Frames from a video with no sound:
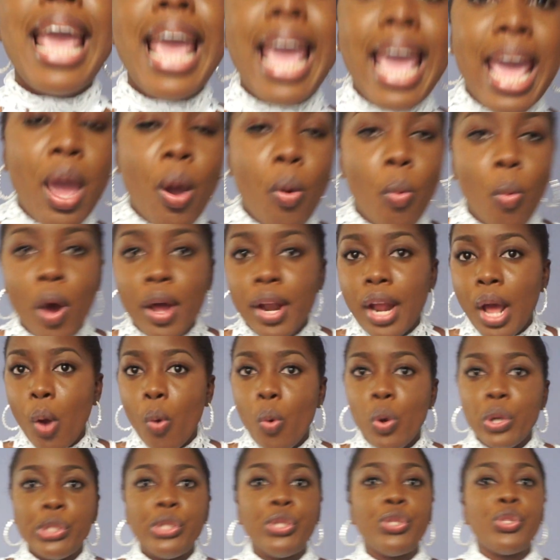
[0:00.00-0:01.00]
A1. I
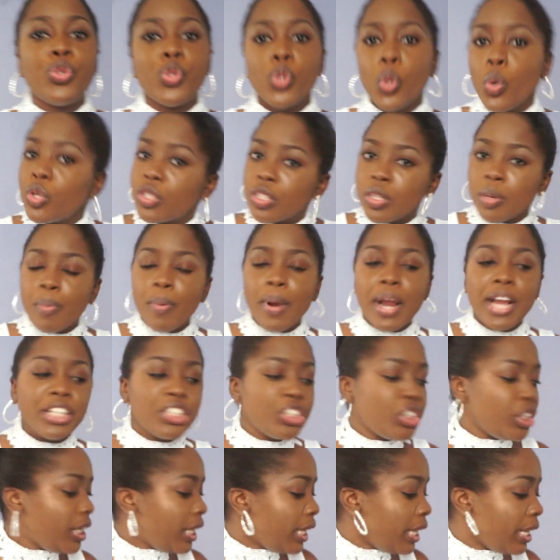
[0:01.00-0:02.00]
was so surprised,
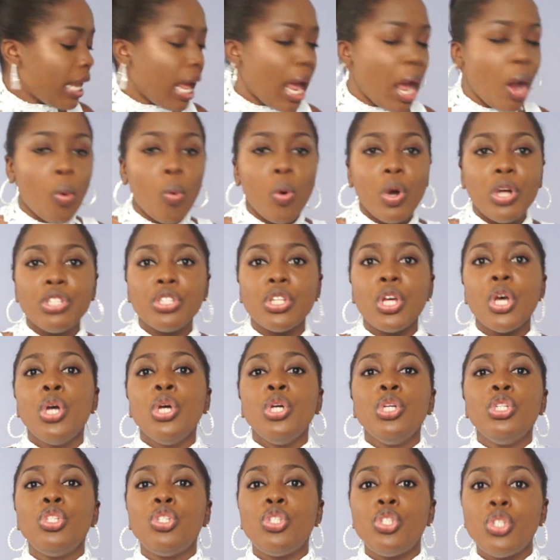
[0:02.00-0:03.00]
SHEIN. I was
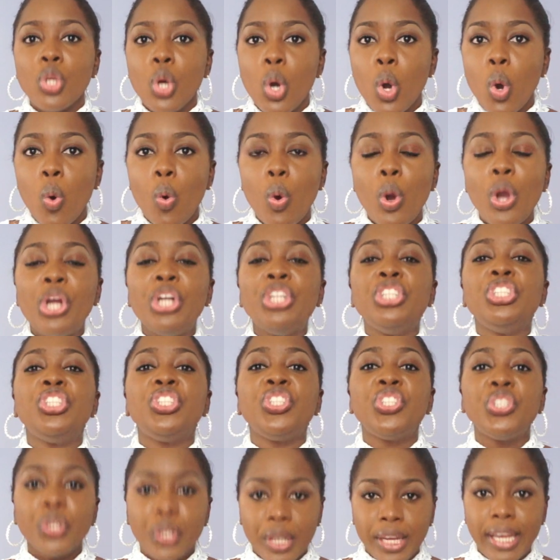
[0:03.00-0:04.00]
so
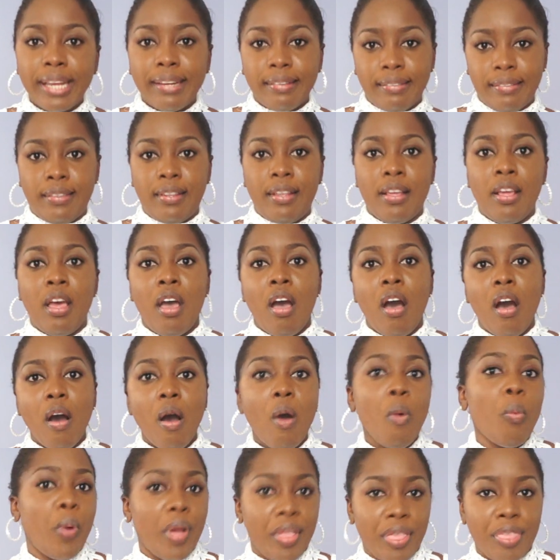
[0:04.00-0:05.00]
shook
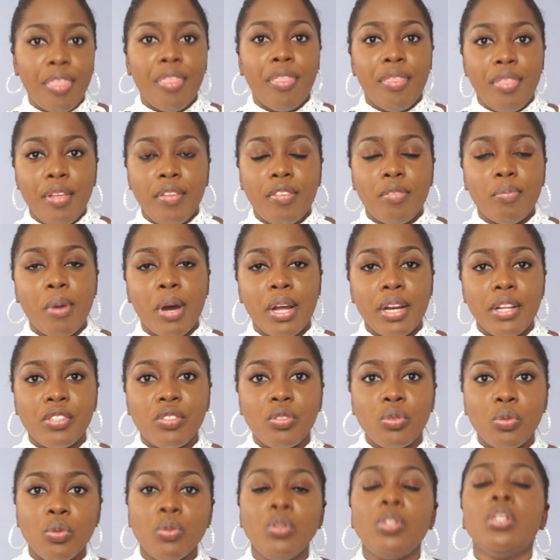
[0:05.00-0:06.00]
with this
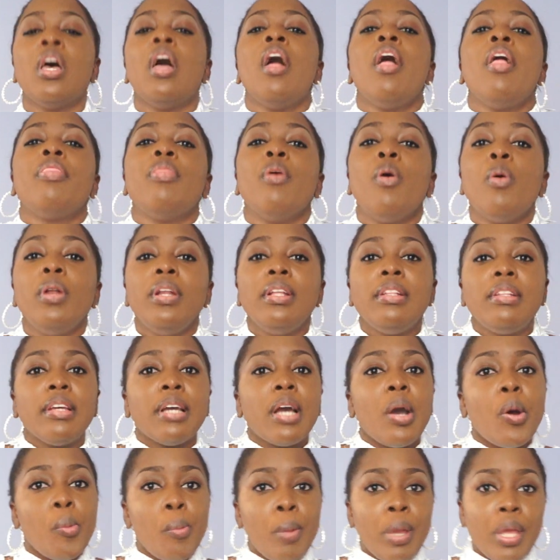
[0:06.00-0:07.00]
bodysuit. The only thing
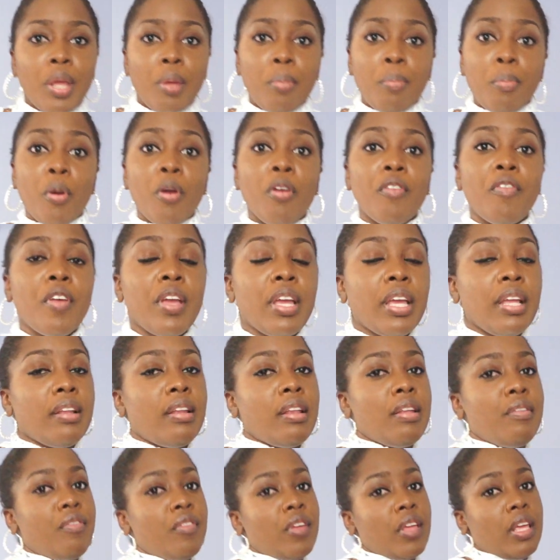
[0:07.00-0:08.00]
that would make it perfect
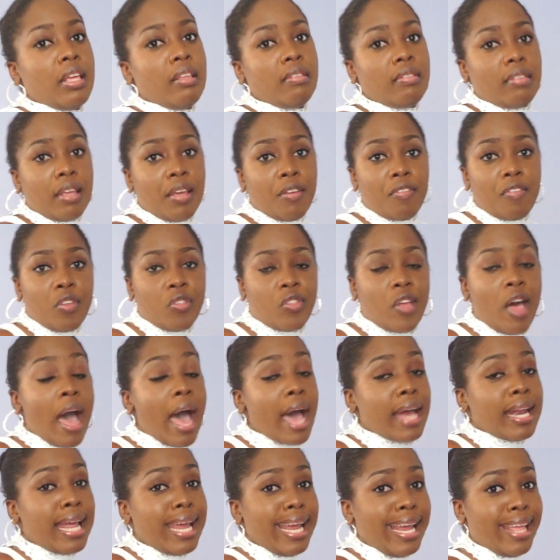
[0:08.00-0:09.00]
is if it
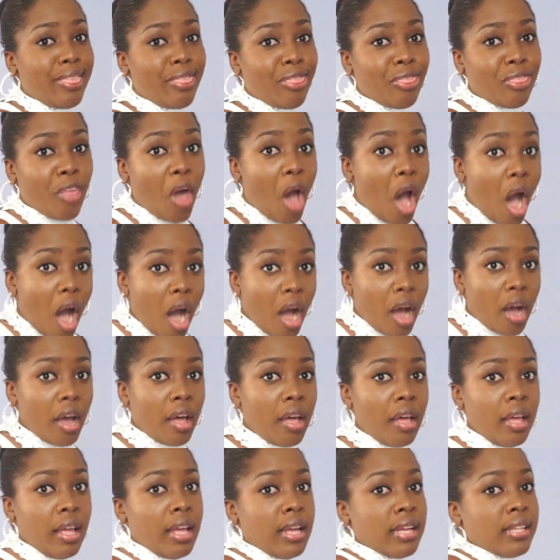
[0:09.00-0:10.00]
had a thong
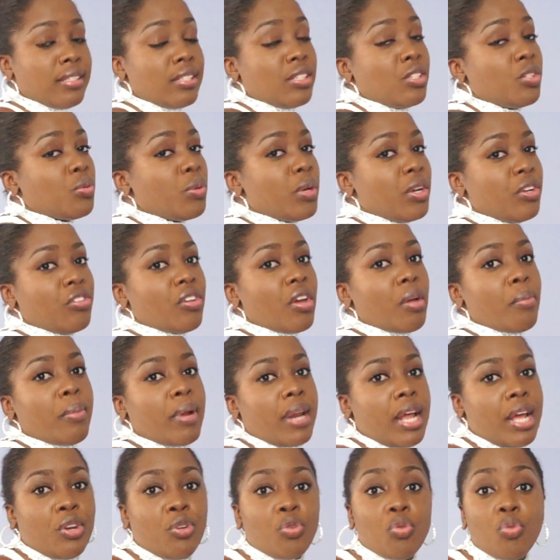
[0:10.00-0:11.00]
situation, but
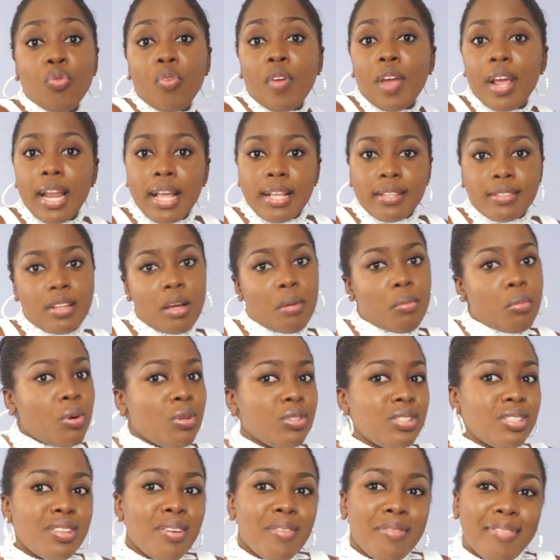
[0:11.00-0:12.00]
I do realize that
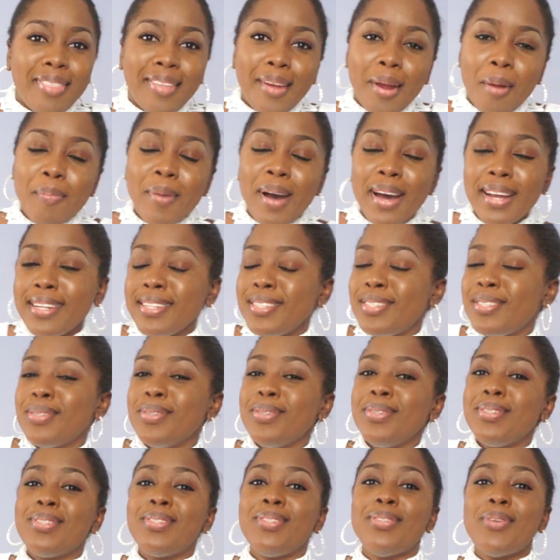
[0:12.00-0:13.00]
most of their
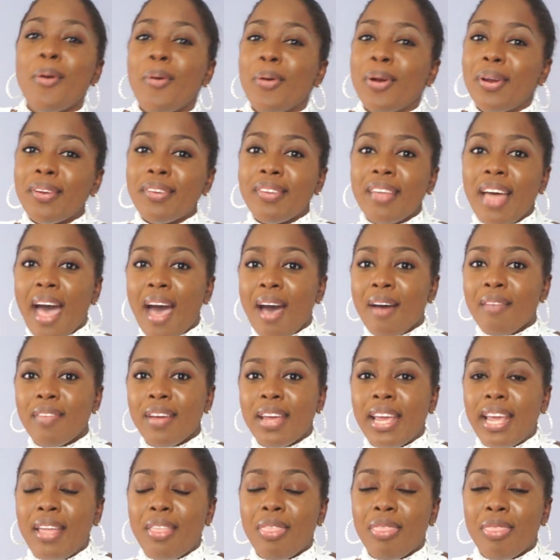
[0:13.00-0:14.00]
bodysuits don't have
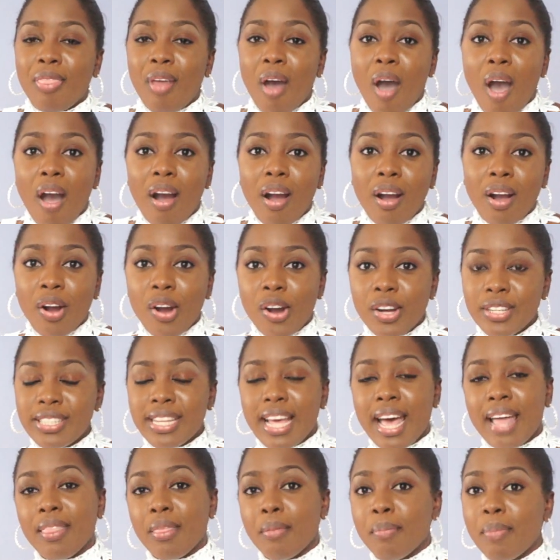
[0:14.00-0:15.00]
a thong cut
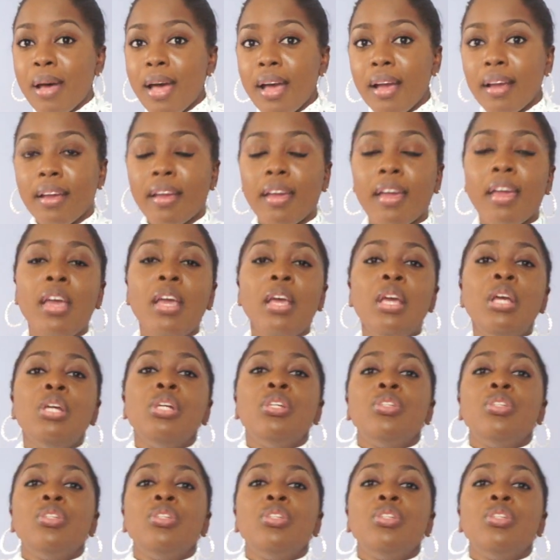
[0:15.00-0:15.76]
at the back.